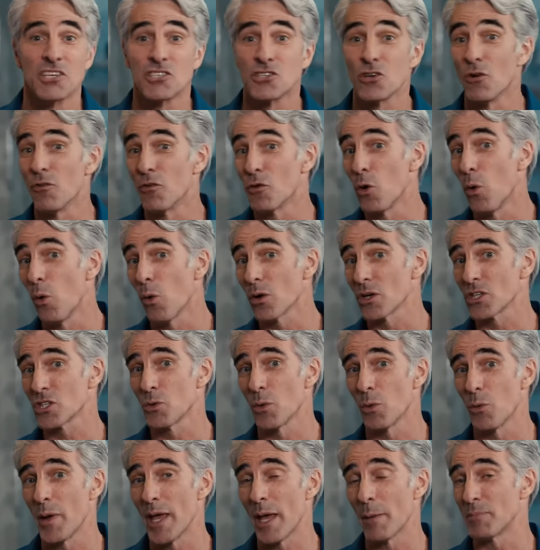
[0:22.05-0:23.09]
So, of
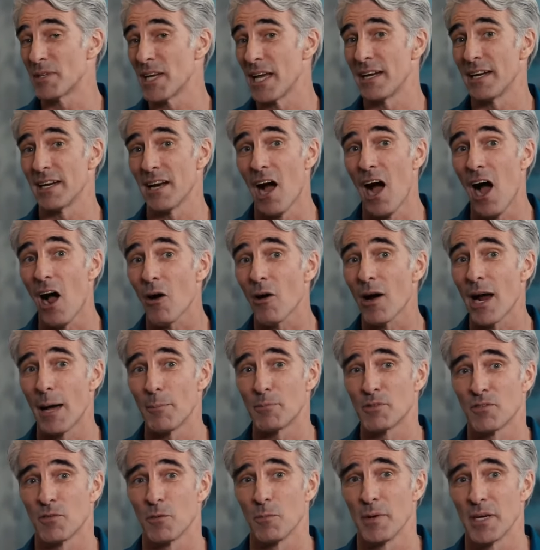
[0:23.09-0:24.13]
course, when we updated our
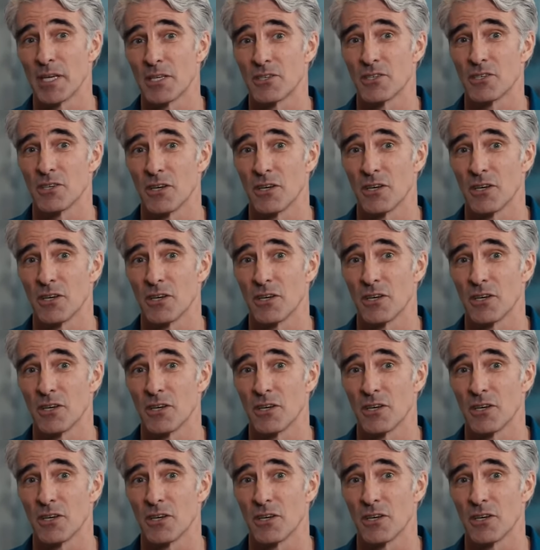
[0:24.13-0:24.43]
apps for Big